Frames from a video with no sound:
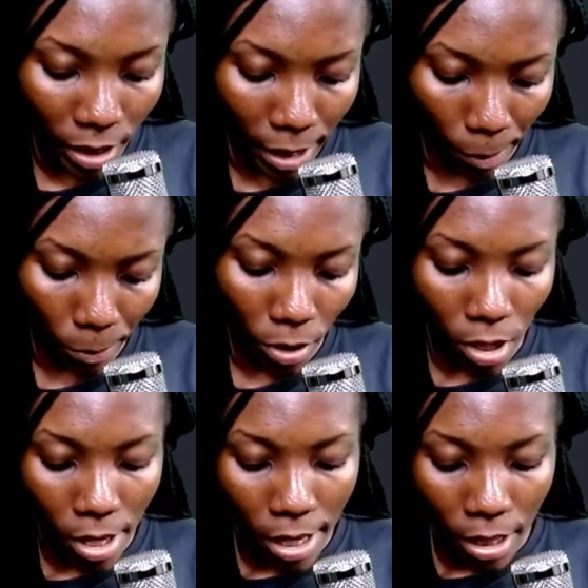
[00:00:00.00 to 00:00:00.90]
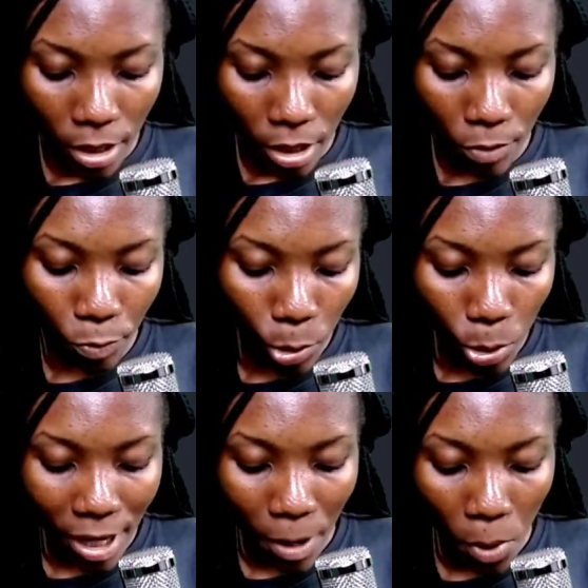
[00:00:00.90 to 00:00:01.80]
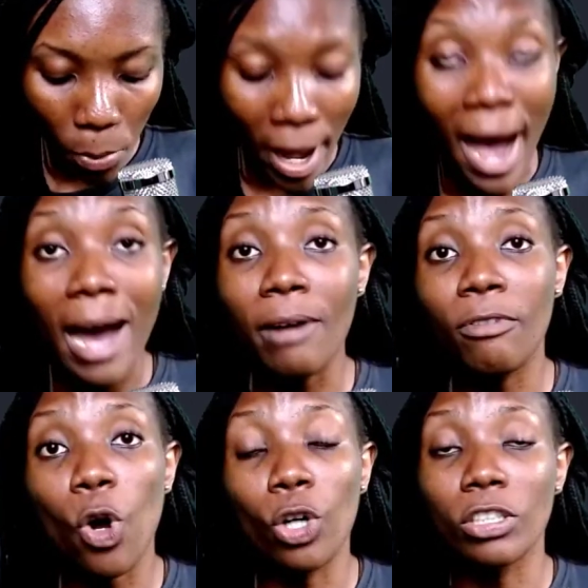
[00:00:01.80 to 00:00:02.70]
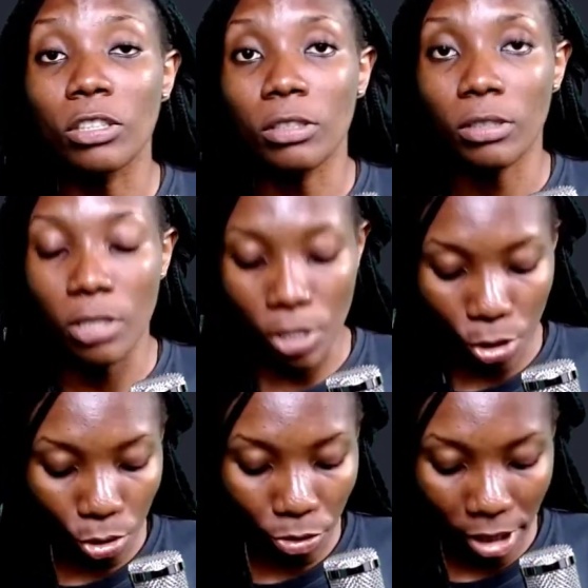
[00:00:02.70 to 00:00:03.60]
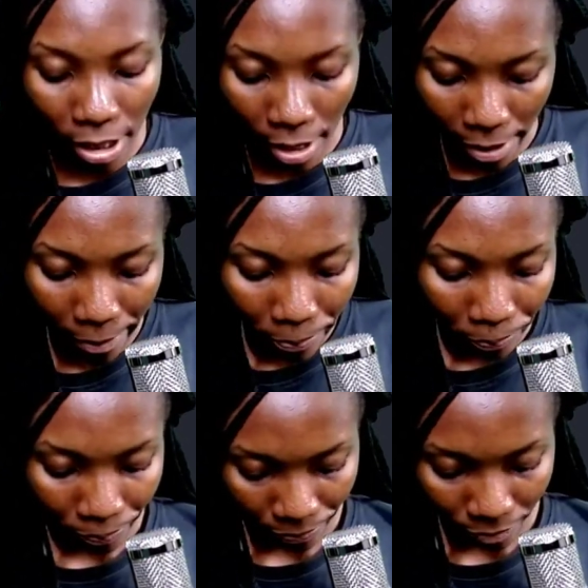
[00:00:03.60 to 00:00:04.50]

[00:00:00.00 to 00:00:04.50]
Now, if we look at what we have on the screen here,